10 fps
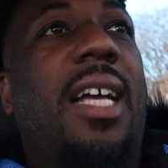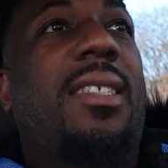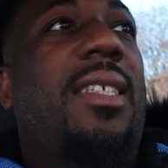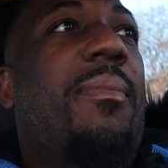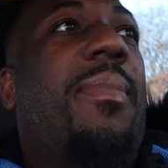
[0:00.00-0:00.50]
I
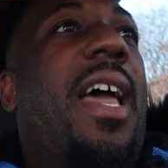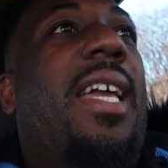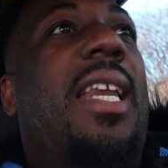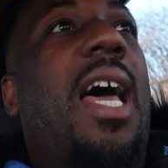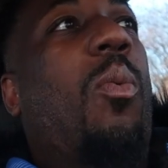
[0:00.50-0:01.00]
sit
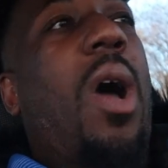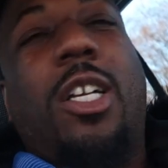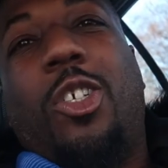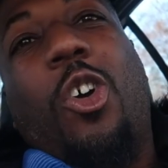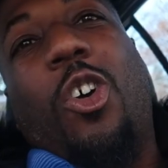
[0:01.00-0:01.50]
back and I
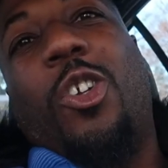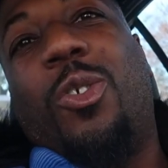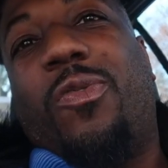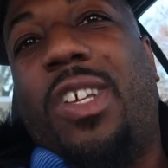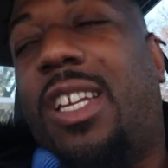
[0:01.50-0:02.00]
watch all
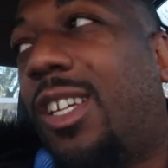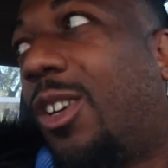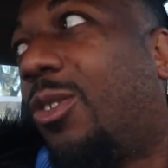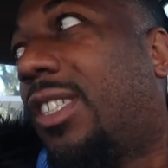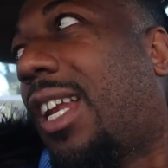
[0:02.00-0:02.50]
those
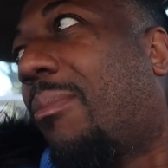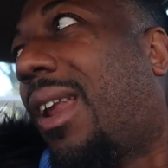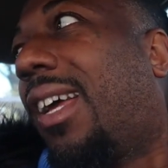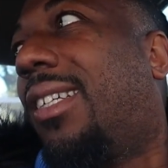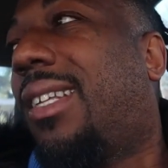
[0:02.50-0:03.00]
videos and
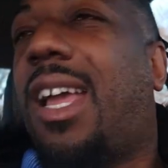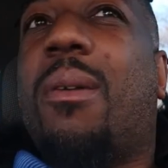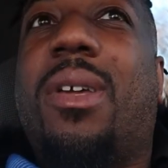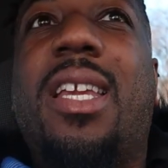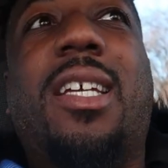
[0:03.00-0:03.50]
I'm like,
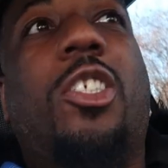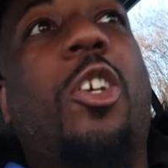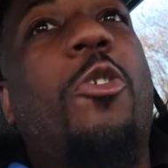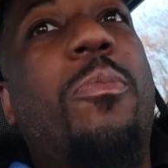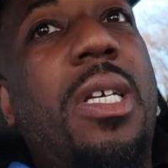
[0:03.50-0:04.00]
damn, a nigga
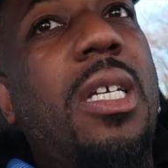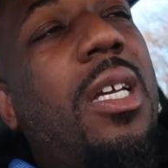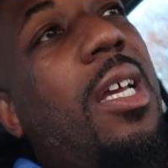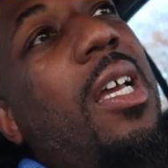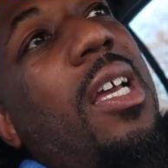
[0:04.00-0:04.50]
told
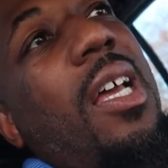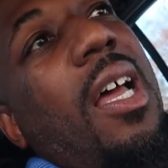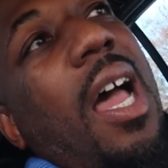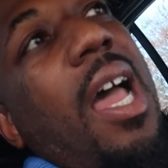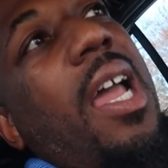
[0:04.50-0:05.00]
me
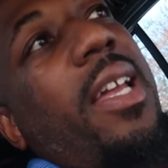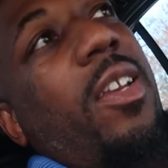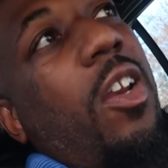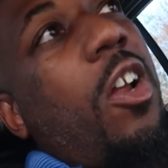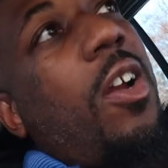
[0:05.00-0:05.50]
I
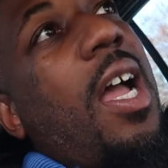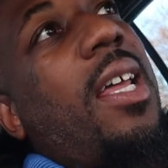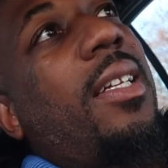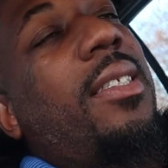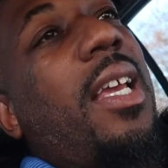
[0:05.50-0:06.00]
had to learn
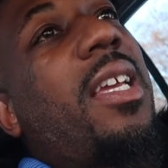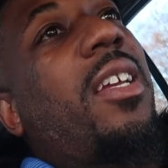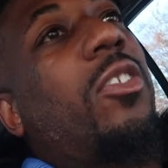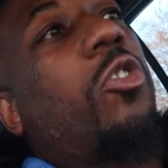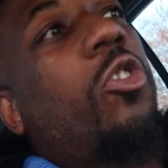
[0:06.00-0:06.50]
how to
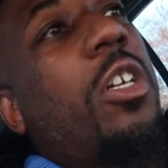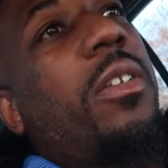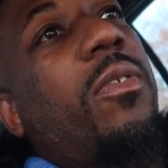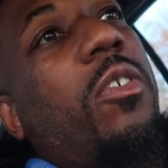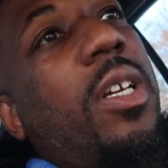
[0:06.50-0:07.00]
take
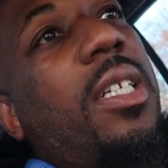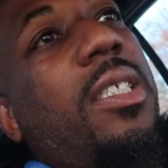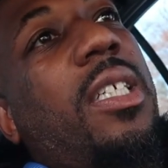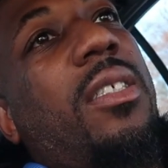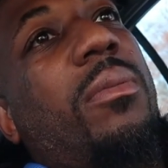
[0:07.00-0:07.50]
constructive
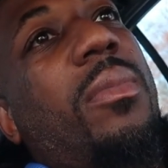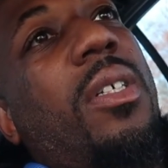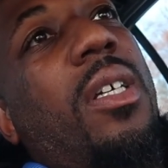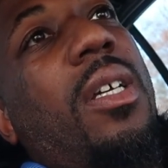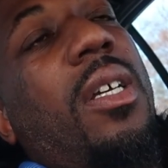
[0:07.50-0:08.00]
criticism.
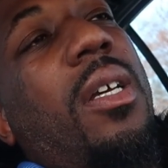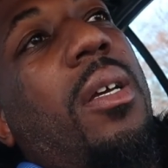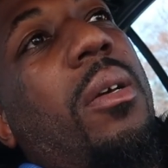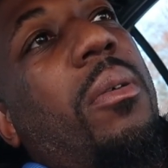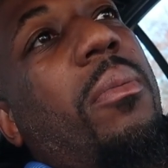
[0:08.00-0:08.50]

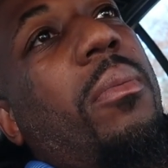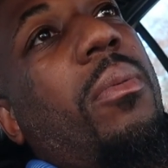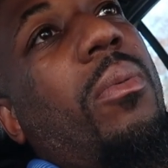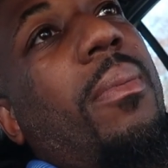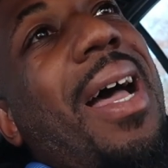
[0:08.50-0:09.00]

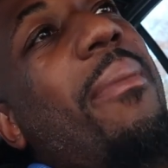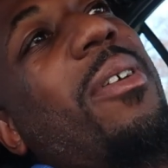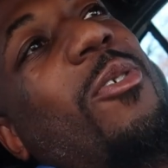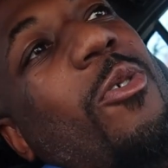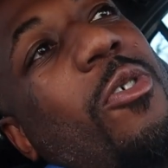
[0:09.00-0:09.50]
I've
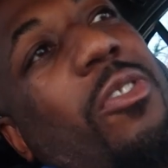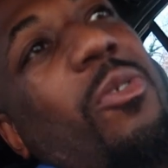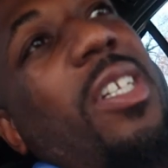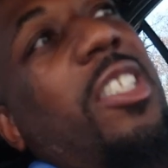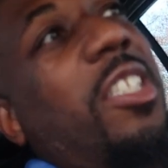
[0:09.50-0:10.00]
been going
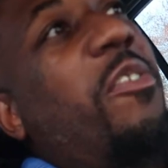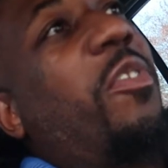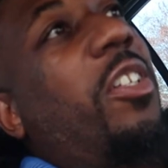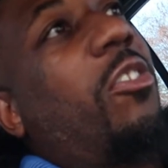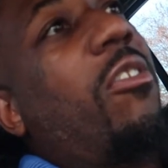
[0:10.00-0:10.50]
through this shit
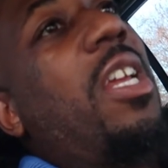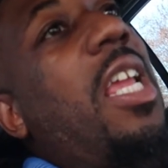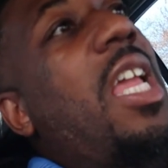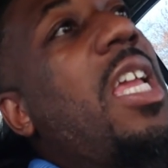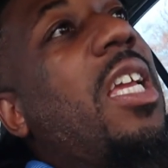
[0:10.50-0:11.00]
for 3
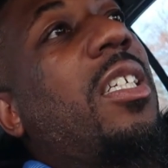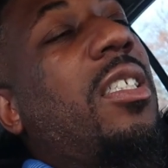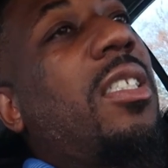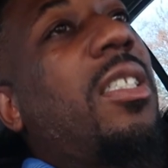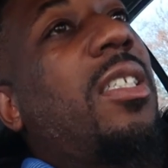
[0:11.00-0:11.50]

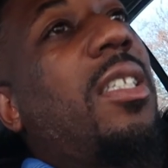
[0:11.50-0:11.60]
years.